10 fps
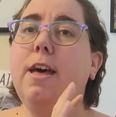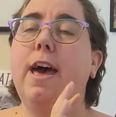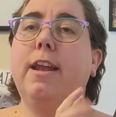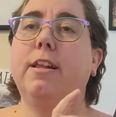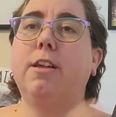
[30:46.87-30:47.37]

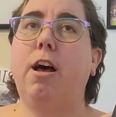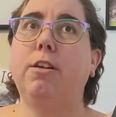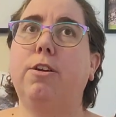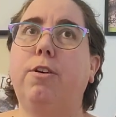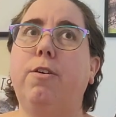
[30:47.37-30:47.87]
and it's
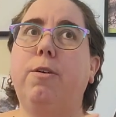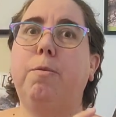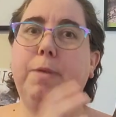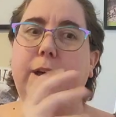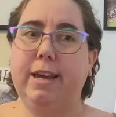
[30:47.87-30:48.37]
also,
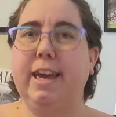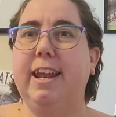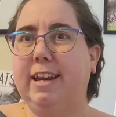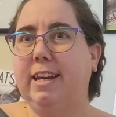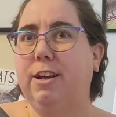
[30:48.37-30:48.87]
but again,
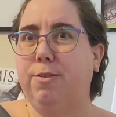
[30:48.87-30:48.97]
I need to